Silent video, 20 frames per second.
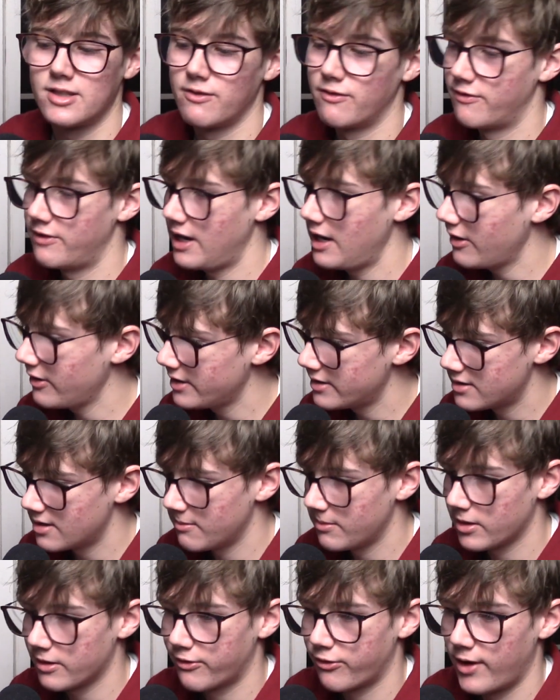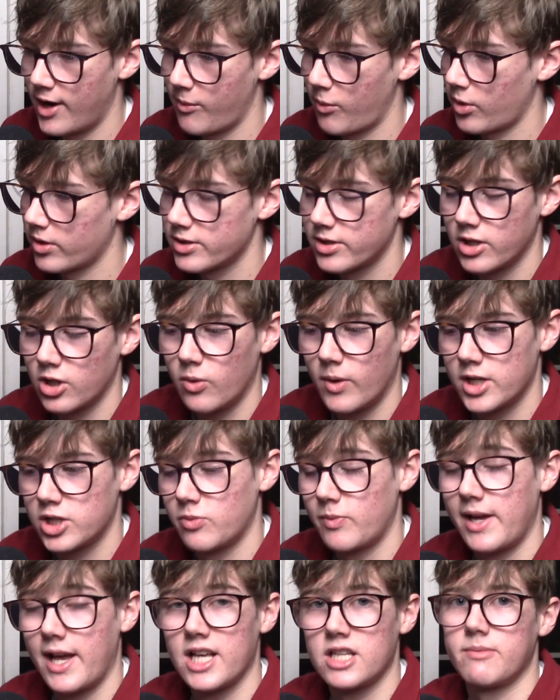It's a very similar framework to the
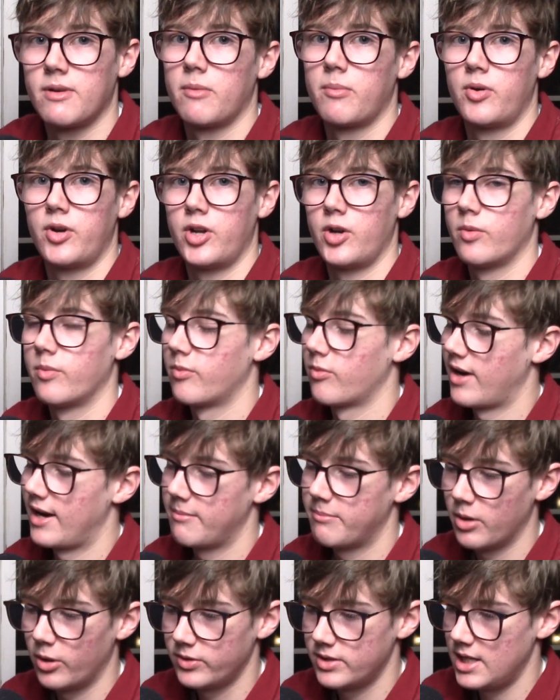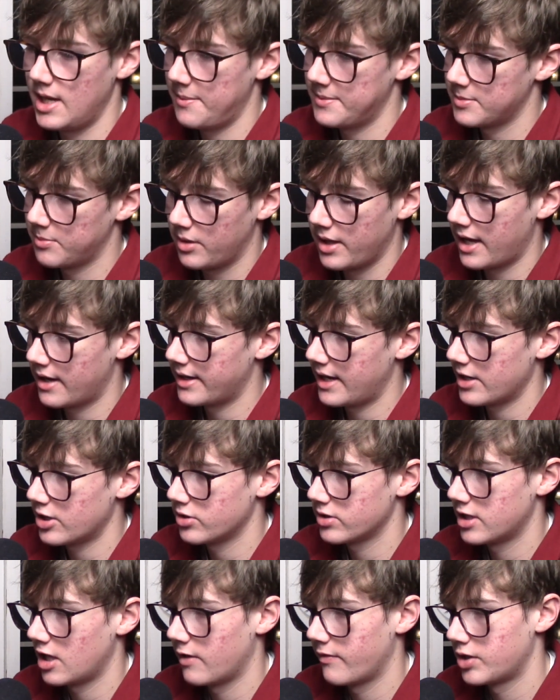question we asked about Purdue, right? Both teams play on
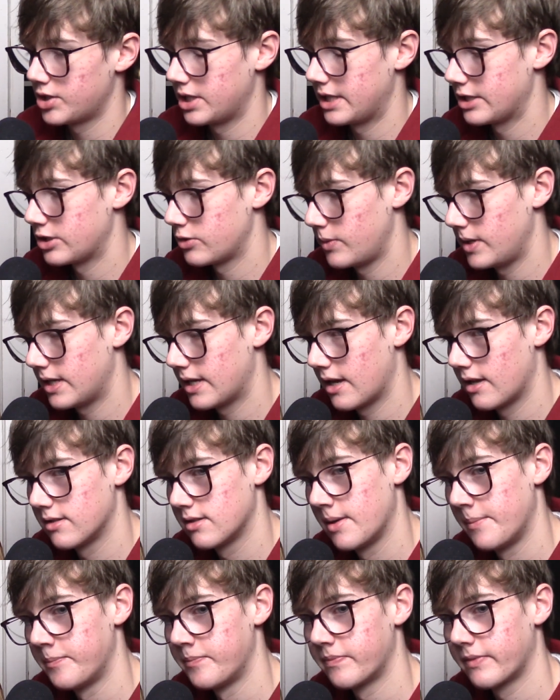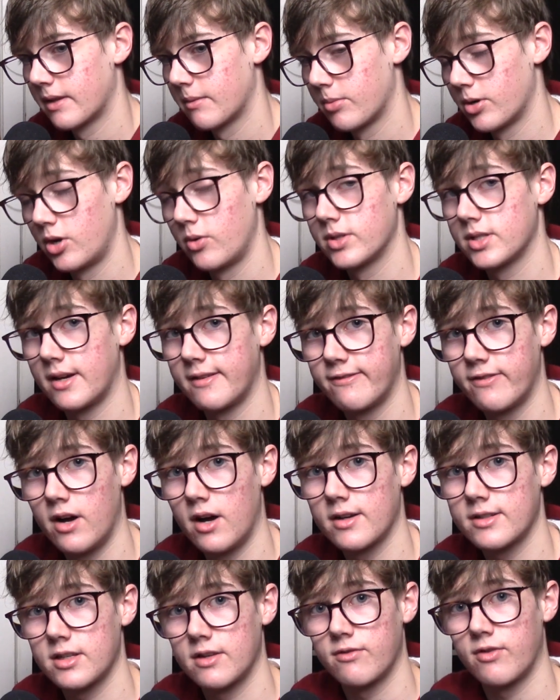national television this weekend. Purdue is on
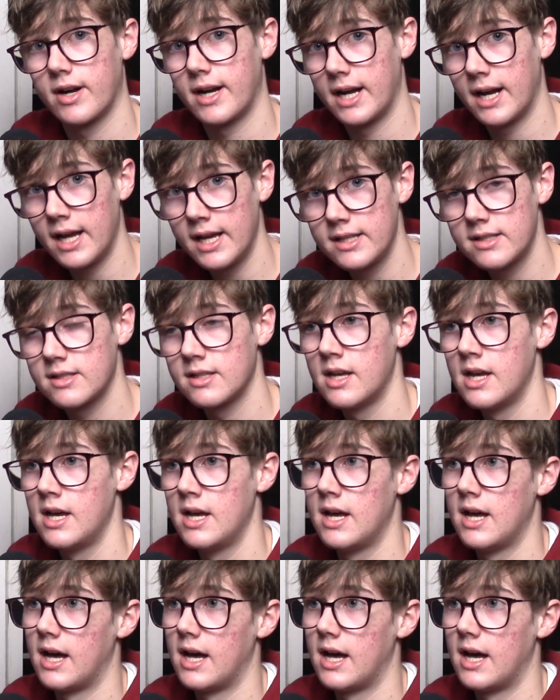Fox on Friday night.